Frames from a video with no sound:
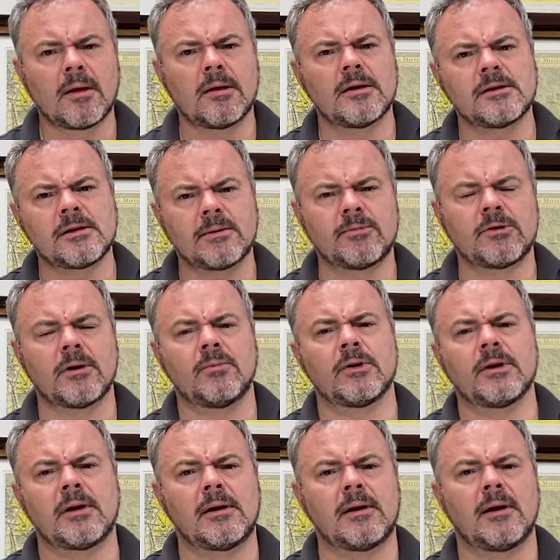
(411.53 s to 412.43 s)
the same time
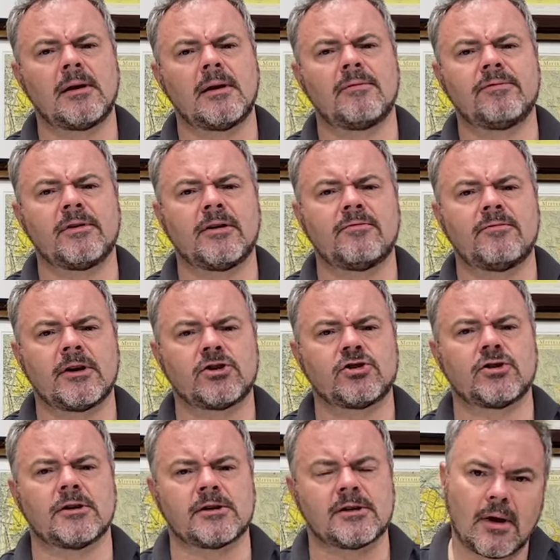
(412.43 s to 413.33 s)
with a, a, lovely richness.